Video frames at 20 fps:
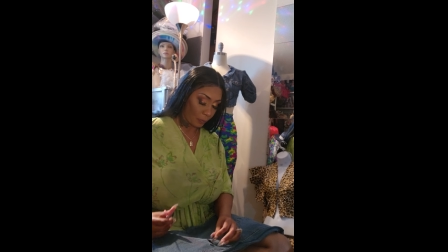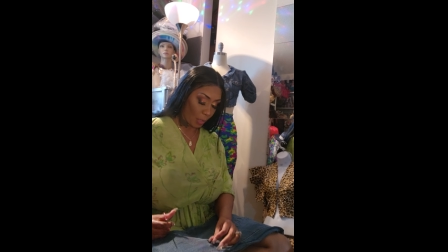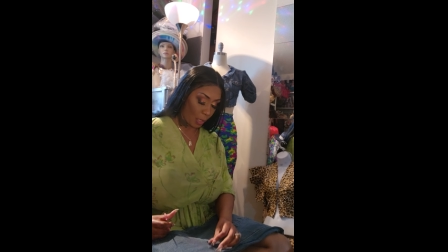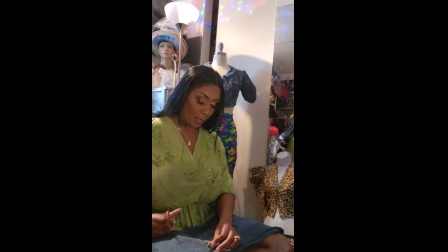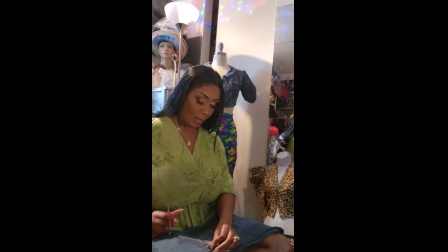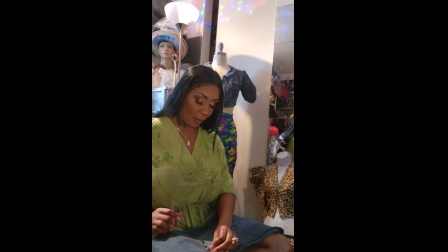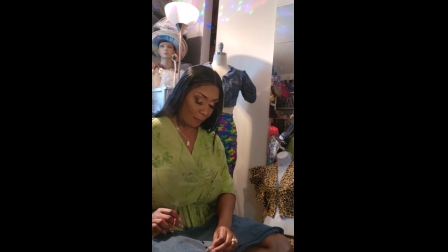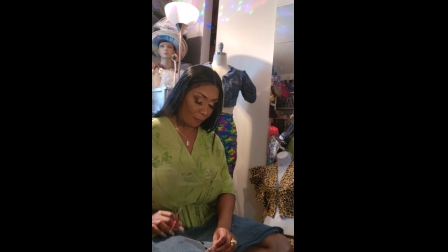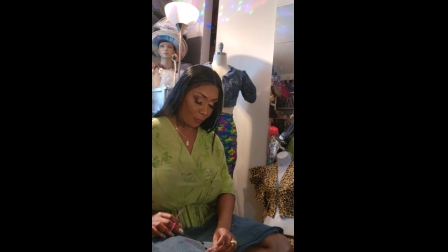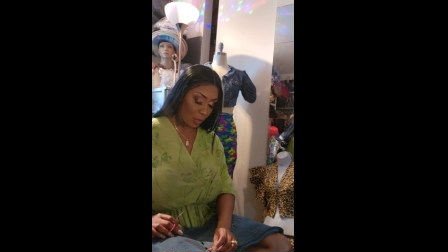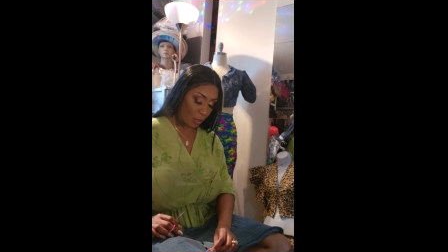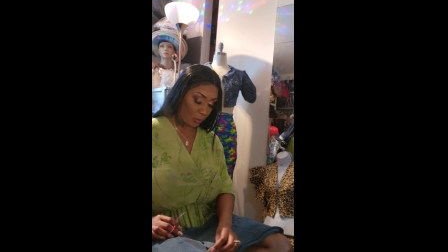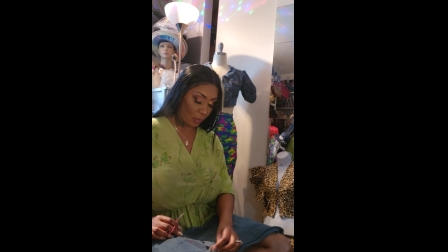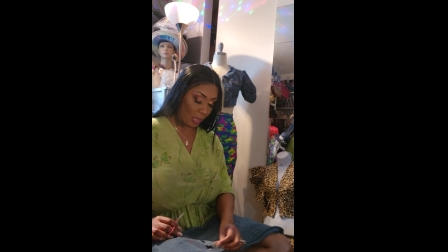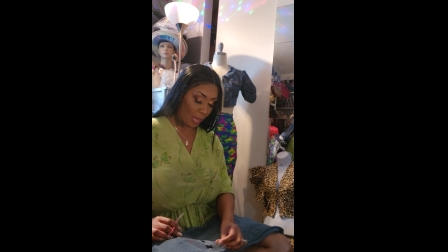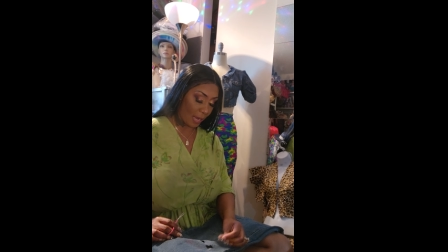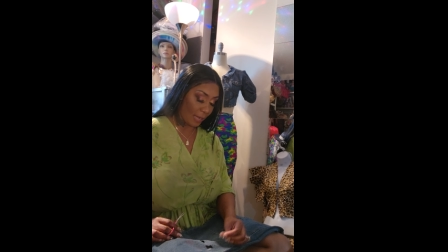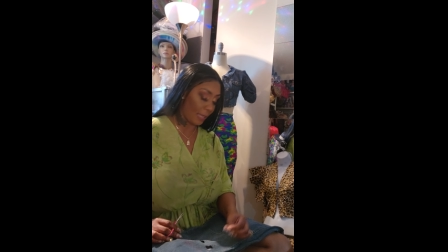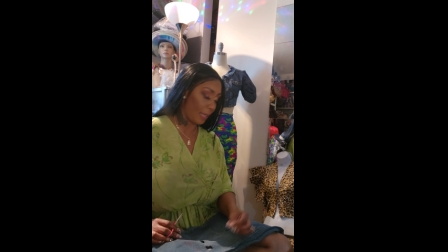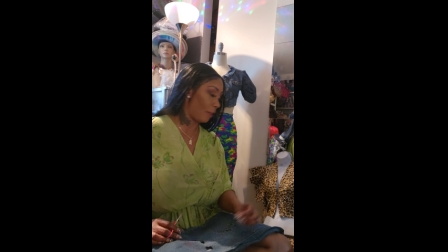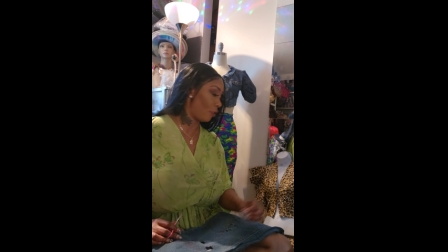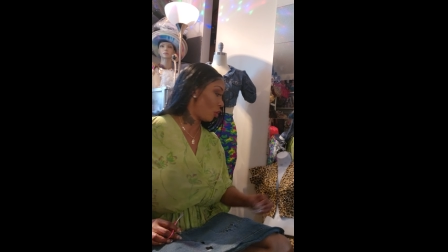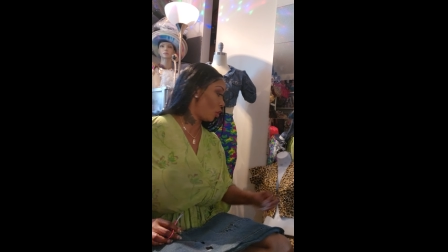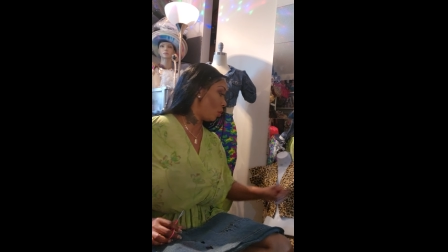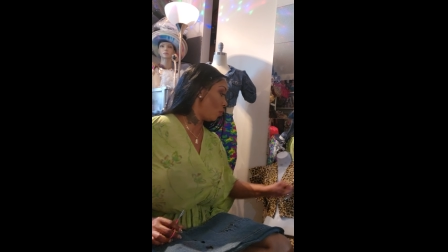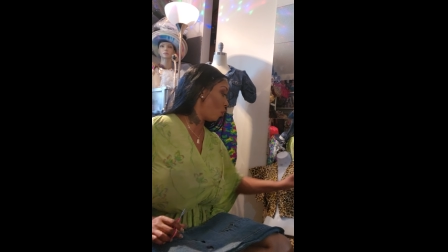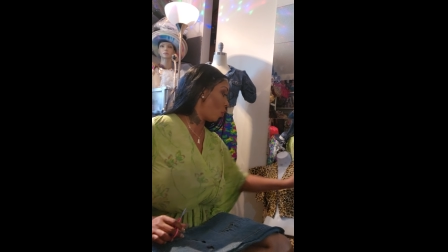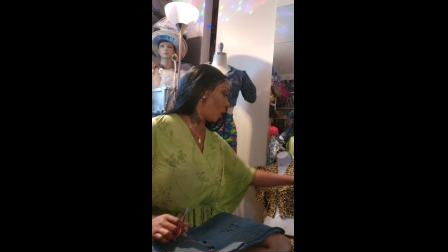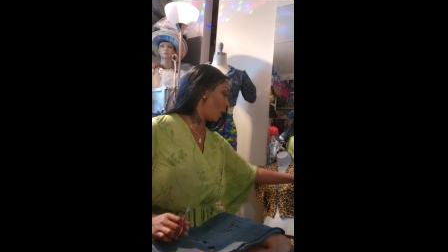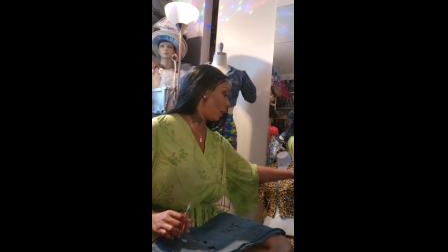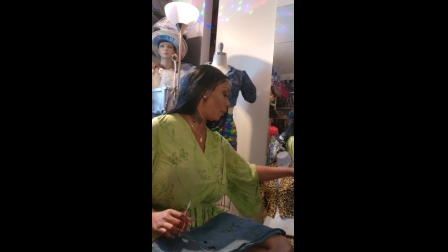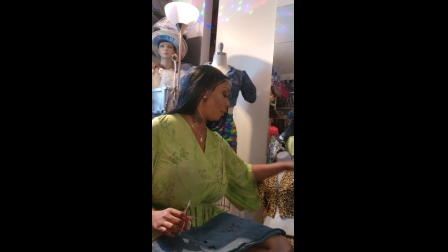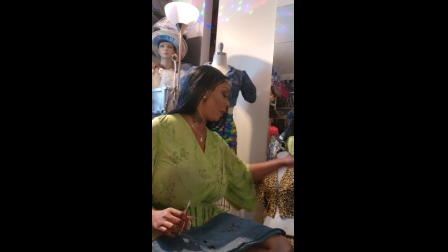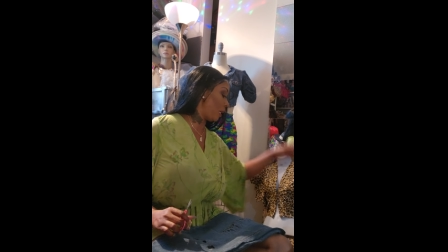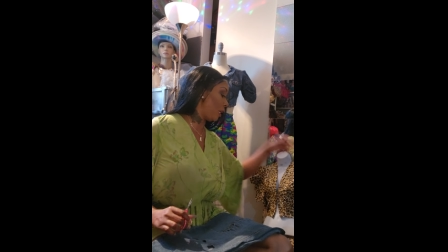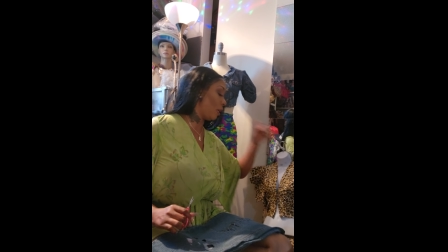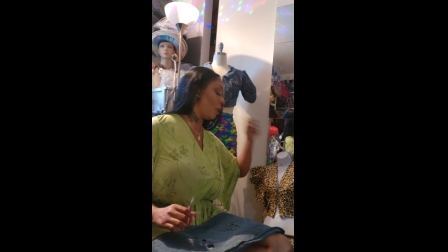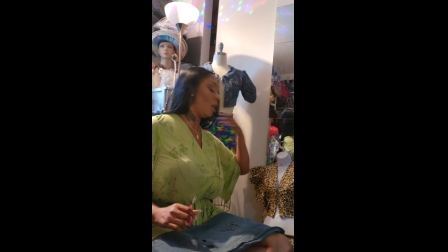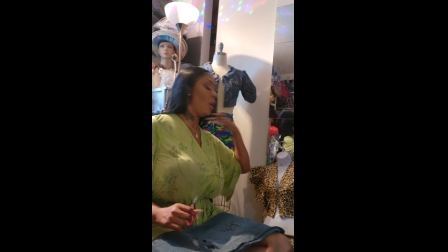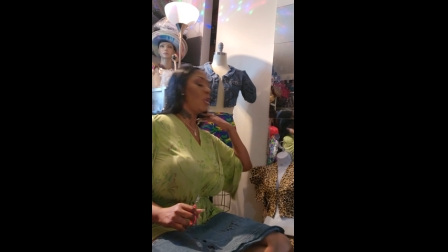And I felt like if she wanted
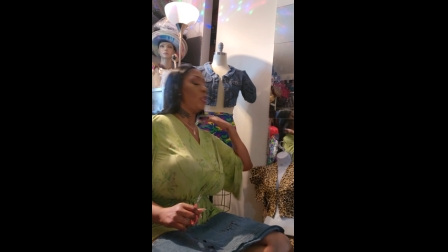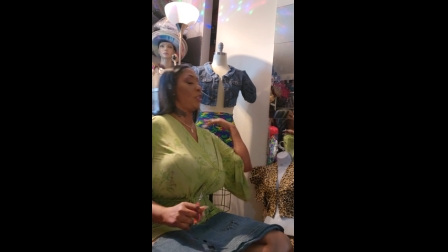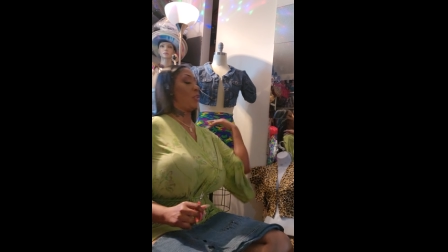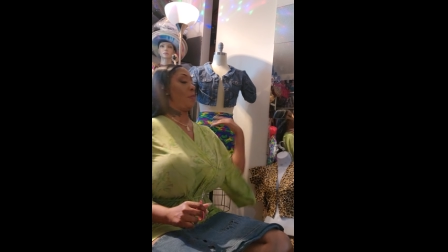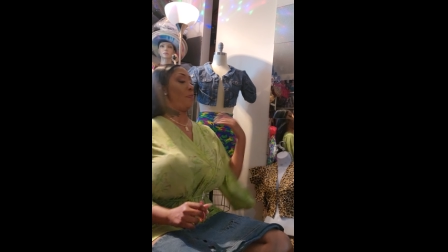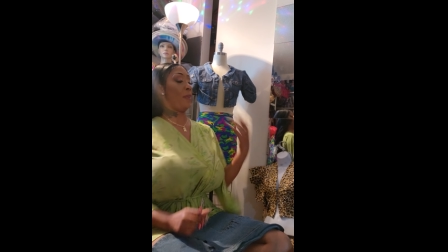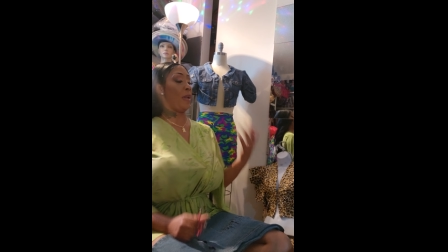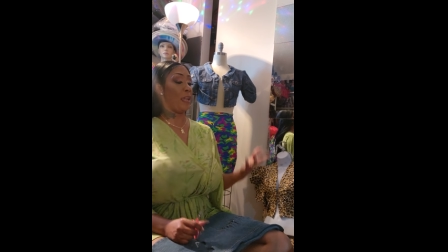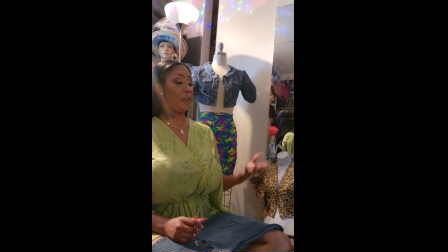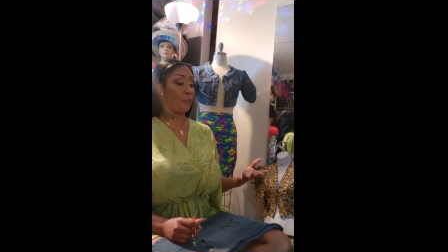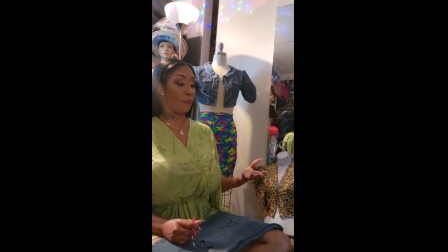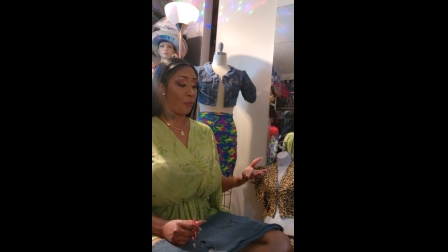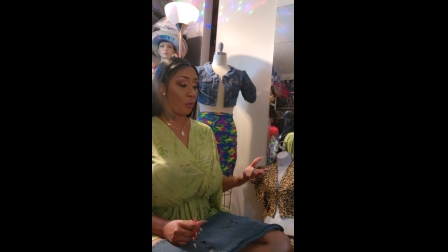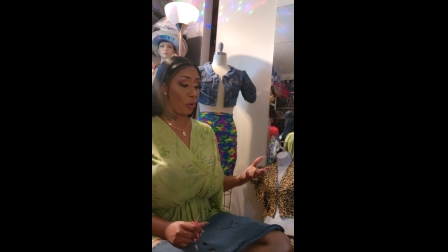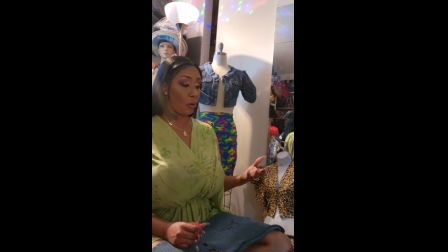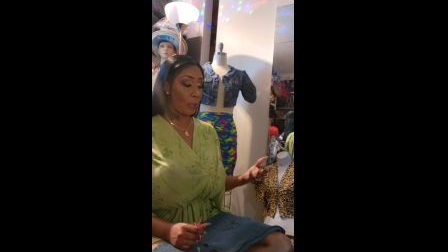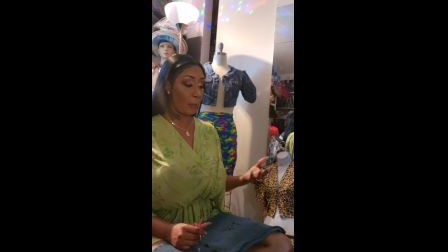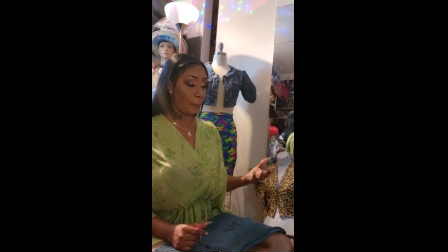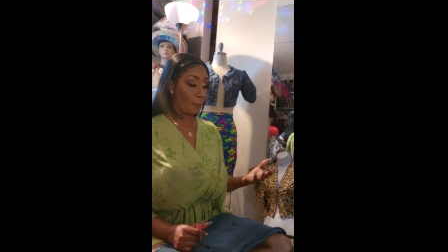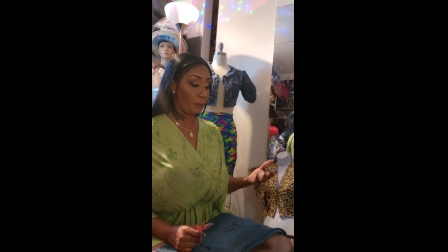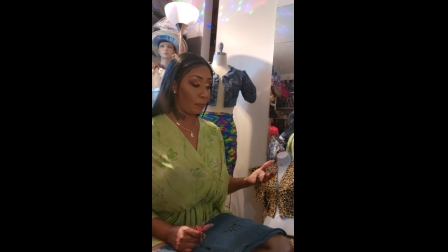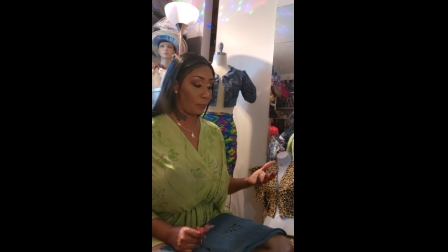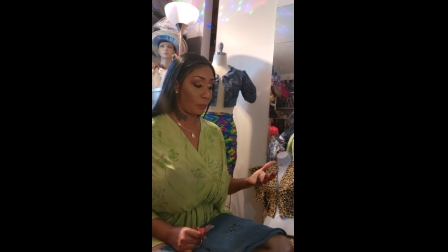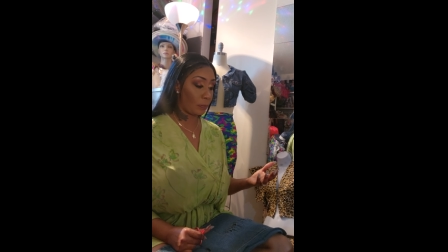me to pay for it,